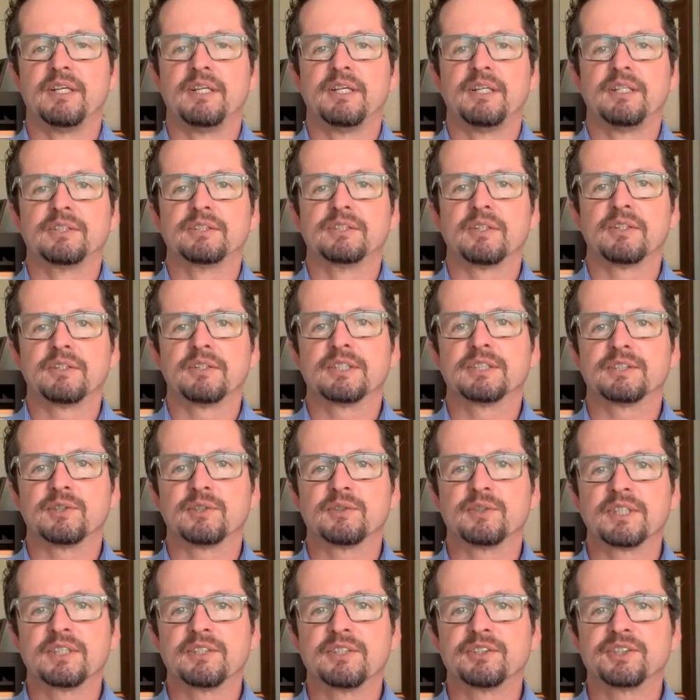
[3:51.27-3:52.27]
So the
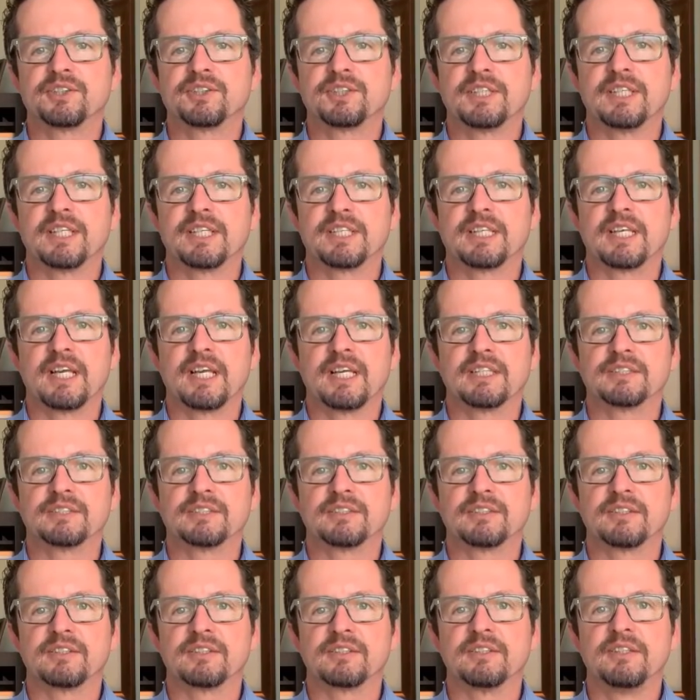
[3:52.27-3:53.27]
story goes, she had
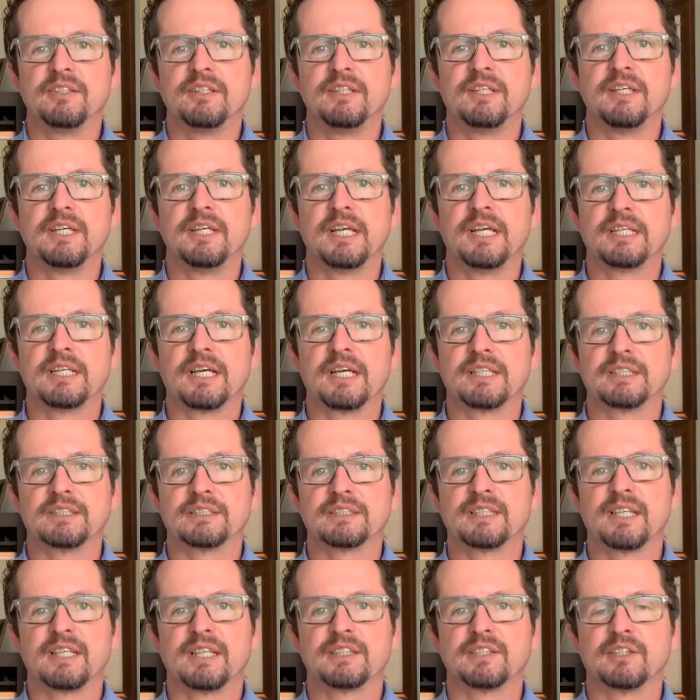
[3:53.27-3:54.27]
cancer and got this
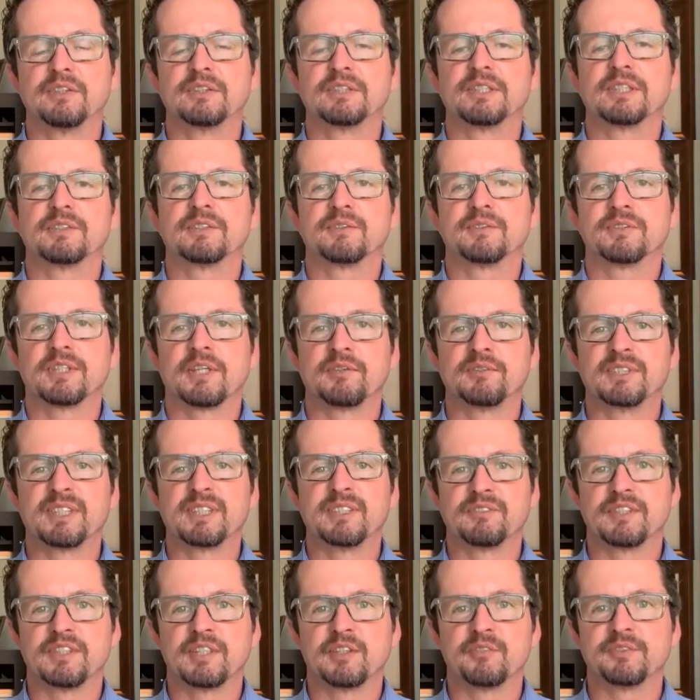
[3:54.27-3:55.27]
diagnosis, was obviously
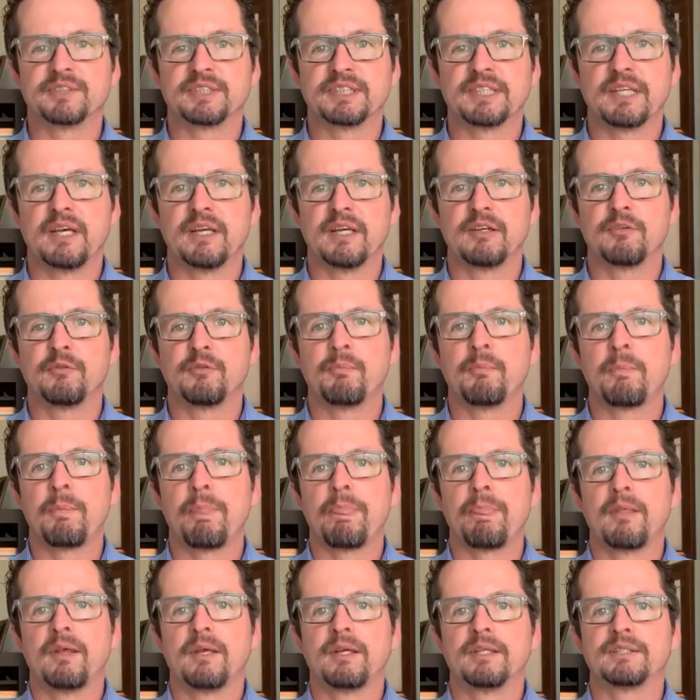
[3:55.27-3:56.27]
very upset.
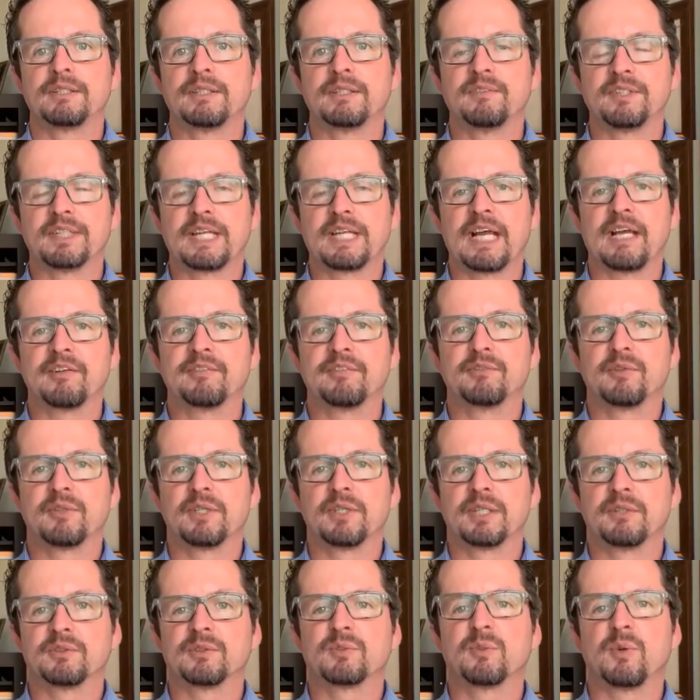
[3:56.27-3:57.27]
She lived in
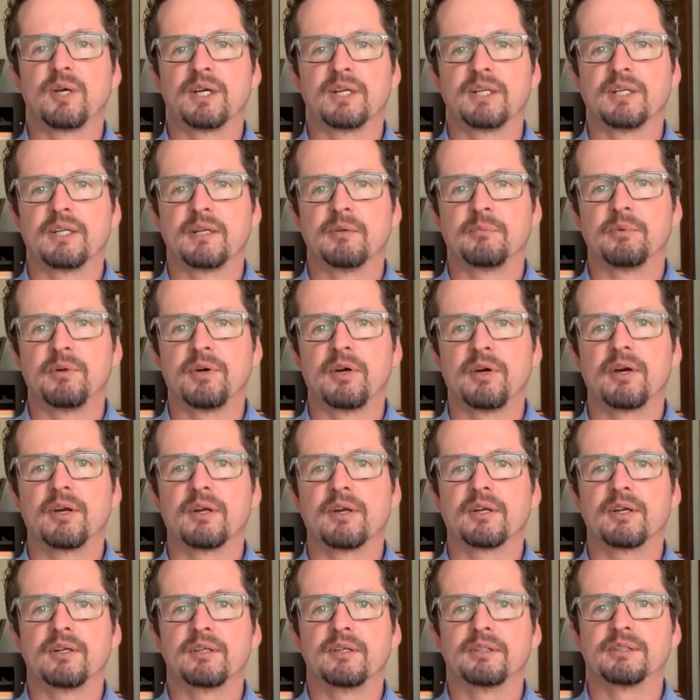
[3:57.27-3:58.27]
California, was walking in a
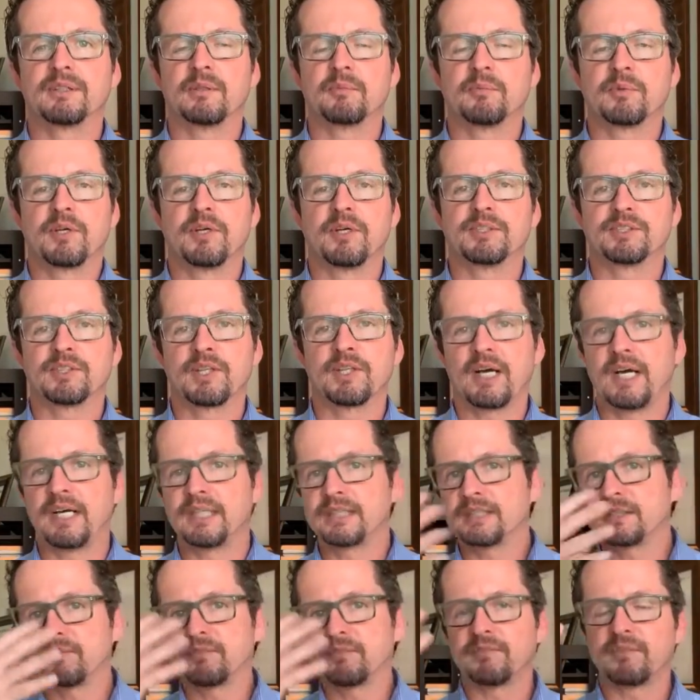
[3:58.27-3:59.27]
park, something caused her
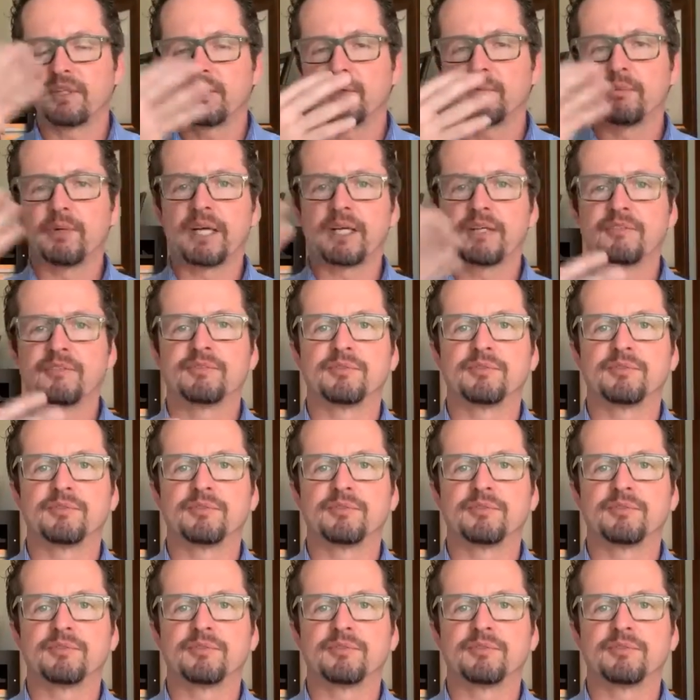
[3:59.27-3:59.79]
eyes to flutter back and